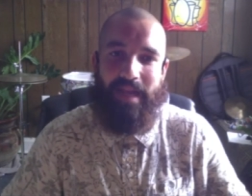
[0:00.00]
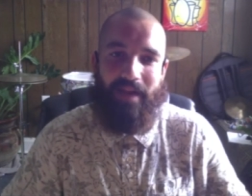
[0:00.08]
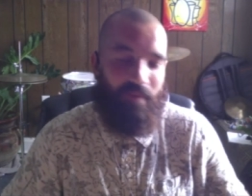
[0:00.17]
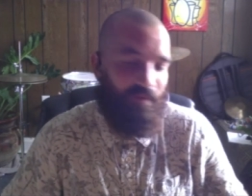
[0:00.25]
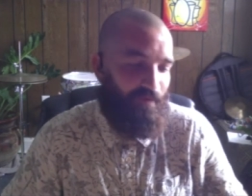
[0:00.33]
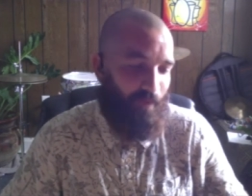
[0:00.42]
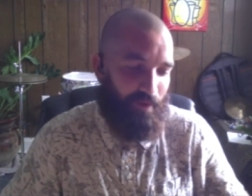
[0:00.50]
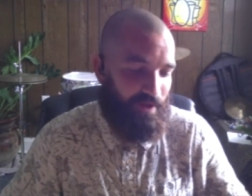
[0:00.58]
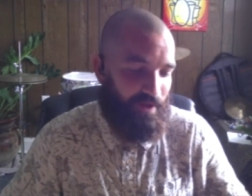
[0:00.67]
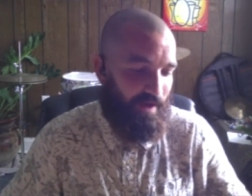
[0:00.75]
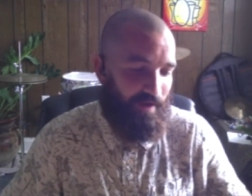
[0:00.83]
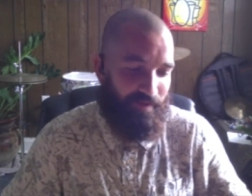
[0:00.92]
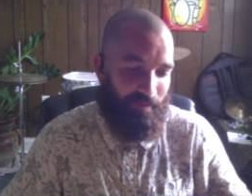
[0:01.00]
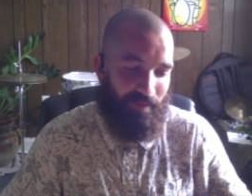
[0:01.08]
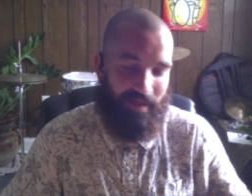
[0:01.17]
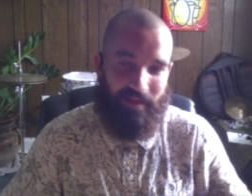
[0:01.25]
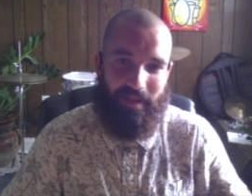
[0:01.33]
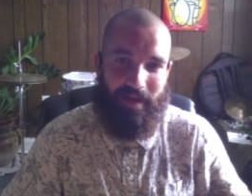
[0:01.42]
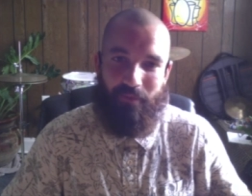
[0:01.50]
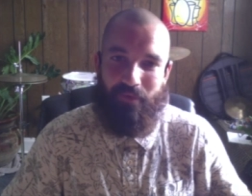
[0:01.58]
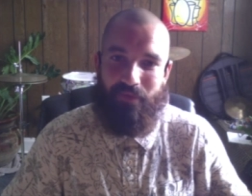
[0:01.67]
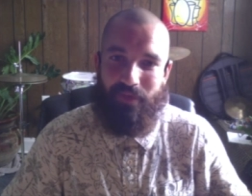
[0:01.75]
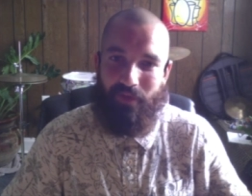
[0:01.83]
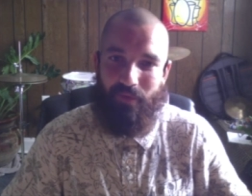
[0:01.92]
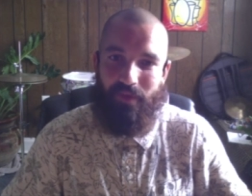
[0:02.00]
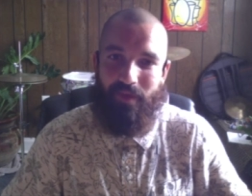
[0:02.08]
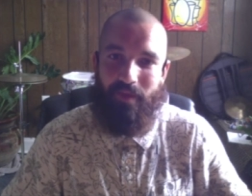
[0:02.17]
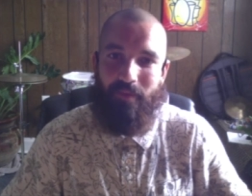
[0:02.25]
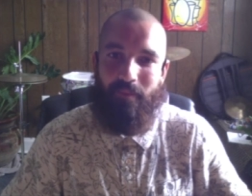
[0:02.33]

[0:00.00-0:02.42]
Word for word: been fortunate enough to play a lot of music with him.